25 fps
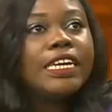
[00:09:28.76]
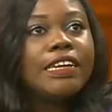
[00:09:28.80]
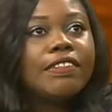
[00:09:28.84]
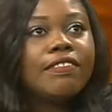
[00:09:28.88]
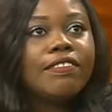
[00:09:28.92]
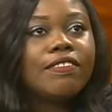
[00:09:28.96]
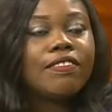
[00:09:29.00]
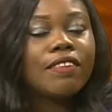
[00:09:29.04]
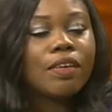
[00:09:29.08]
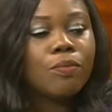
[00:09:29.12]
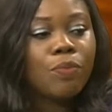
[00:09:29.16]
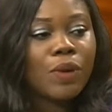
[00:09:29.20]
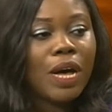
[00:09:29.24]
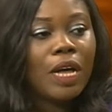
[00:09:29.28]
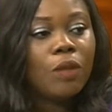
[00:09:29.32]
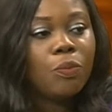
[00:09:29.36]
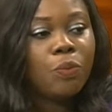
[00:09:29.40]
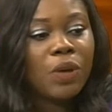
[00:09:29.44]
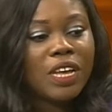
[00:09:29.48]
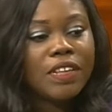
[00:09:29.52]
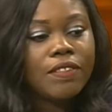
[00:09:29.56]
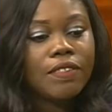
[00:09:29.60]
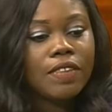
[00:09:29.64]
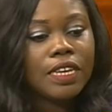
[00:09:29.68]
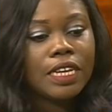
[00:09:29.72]
is about
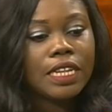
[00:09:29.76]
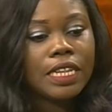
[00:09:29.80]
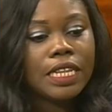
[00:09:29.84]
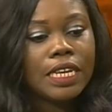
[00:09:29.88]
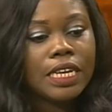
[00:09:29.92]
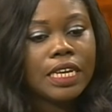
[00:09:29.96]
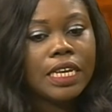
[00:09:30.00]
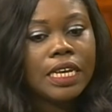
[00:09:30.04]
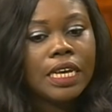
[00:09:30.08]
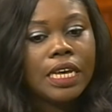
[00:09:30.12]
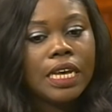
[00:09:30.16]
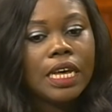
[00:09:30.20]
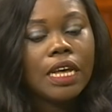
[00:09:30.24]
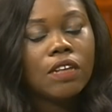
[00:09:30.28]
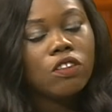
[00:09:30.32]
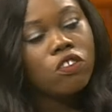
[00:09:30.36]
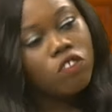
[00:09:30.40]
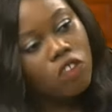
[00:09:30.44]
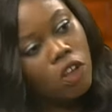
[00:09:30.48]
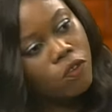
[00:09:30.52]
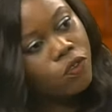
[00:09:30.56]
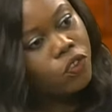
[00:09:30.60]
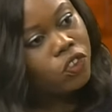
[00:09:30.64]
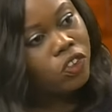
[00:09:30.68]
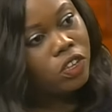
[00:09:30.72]
basically
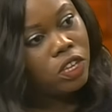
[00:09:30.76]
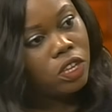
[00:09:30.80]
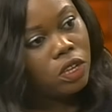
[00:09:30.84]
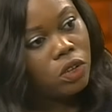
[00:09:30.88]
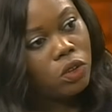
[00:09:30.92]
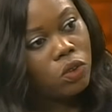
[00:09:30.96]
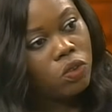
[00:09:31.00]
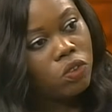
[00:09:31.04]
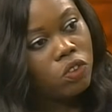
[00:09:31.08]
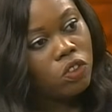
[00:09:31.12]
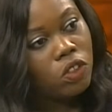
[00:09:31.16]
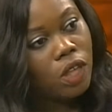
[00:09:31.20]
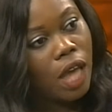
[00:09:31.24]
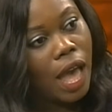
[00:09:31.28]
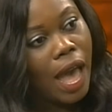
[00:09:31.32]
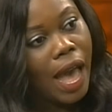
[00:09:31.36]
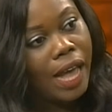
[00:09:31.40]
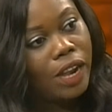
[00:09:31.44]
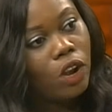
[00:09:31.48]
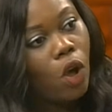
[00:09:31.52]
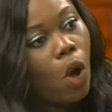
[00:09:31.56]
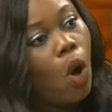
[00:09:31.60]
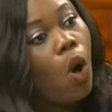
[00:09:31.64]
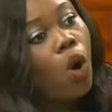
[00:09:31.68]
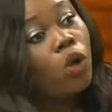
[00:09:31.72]
soft skills
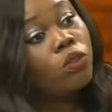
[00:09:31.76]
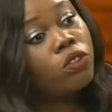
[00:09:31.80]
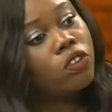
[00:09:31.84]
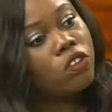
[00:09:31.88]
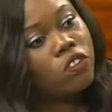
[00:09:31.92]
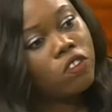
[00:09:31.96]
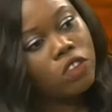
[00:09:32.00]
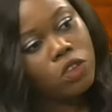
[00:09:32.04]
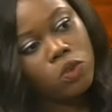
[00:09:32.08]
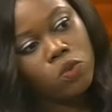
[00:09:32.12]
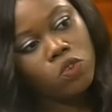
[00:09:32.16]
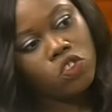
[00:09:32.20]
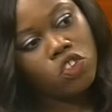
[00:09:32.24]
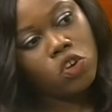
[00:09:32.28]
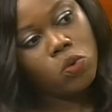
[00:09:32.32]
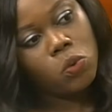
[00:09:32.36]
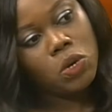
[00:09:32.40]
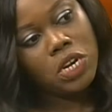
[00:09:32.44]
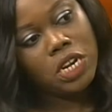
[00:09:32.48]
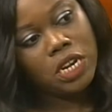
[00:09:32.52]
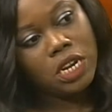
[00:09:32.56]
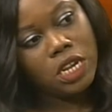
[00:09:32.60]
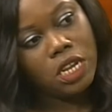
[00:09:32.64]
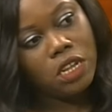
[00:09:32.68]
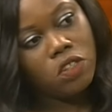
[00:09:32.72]
and all the skills that
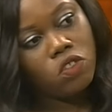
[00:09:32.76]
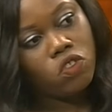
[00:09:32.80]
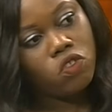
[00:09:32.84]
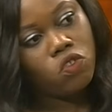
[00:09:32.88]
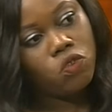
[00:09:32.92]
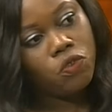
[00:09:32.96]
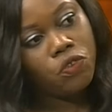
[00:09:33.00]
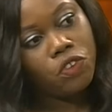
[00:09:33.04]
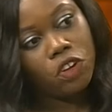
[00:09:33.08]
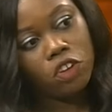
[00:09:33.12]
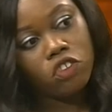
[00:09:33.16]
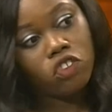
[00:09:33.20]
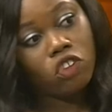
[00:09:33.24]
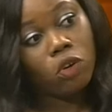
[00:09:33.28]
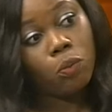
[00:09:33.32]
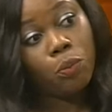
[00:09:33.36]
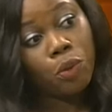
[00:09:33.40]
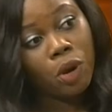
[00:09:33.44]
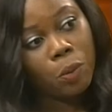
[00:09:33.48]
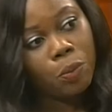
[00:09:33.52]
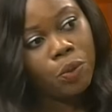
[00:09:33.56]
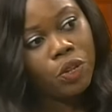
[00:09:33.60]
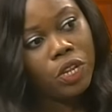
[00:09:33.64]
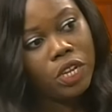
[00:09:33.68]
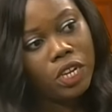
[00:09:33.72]
we need to function
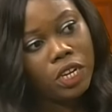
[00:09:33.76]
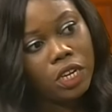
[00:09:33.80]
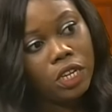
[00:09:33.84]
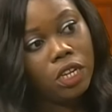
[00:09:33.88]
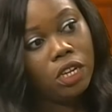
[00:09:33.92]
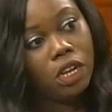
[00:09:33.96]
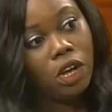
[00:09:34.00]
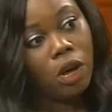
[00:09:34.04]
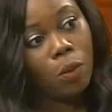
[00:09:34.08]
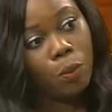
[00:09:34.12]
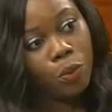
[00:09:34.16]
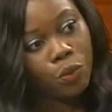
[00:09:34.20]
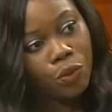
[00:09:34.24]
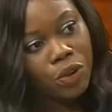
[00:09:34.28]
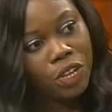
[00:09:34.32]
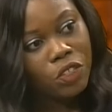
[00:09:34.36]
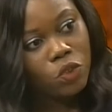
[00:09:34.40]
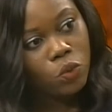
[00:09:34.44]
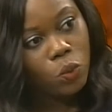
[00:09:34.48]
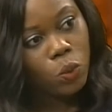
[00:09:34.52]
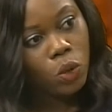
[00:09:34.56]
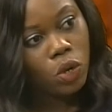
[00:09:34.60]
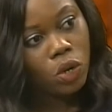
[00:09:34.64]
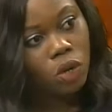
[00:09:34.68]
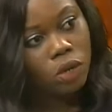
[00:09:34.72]
properly in the
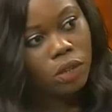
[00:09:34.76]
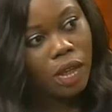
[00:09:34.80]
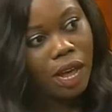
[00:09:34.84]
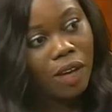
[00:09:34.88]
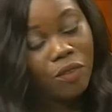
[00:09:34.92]
corporate world.